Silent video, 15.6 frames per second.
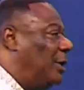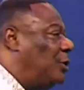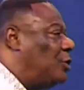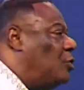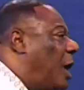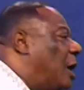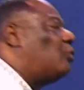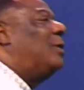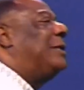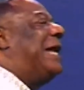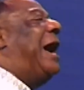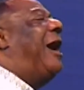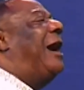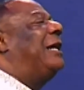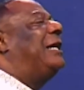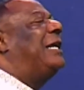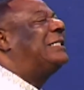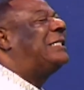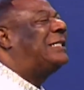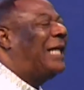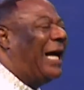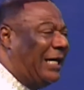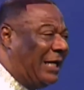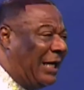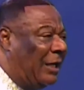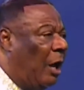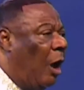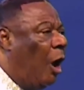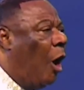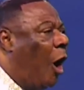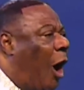not without understanding.
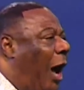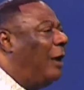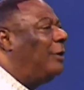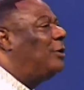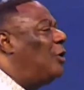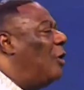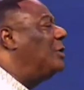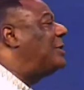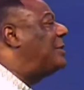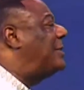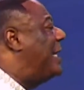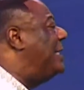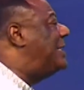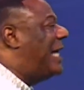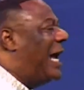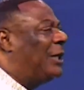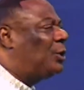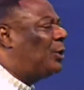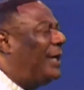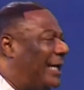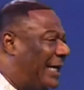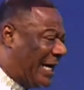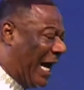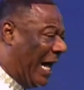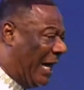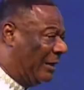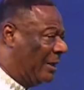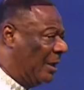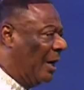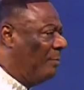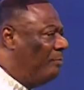All those things are critical.
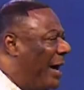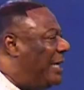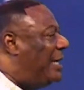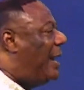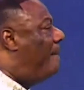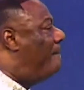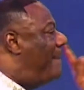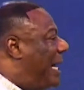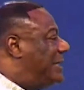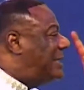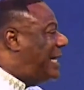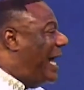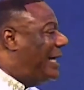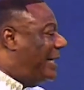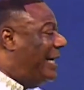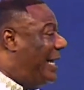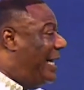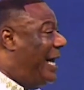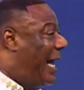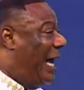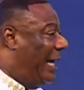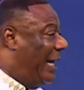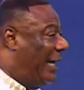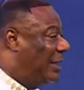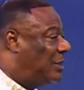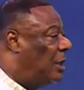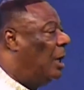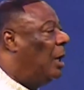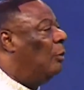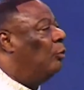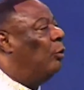But the master key here is
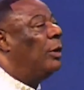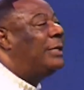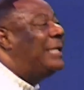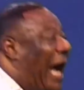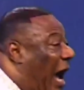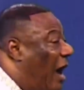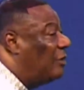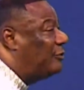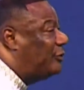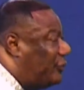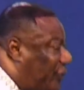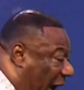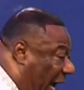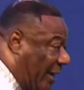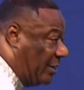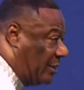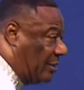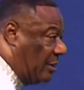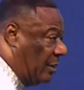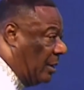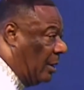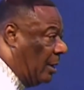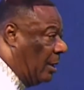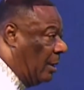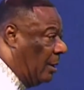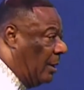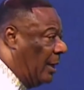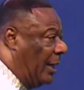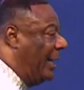without faith, it